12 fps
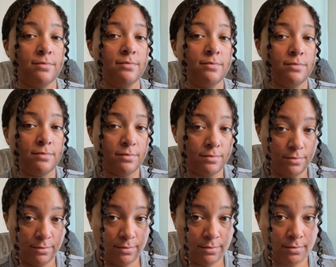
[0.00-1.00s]

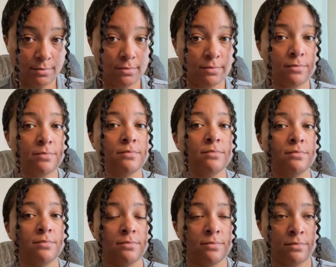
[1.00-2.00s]

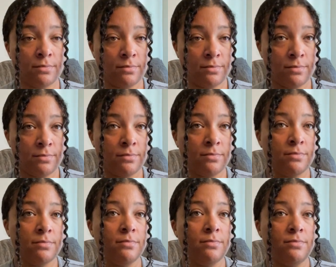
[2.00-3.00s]

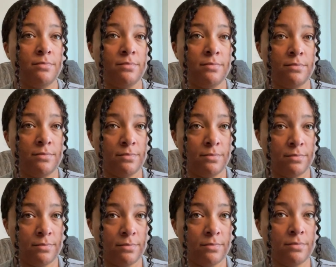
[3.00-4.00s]

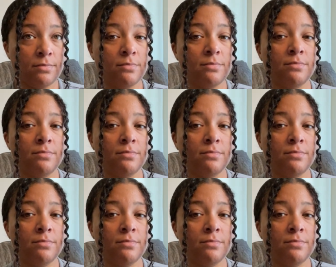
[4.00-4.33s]
Nothing is said.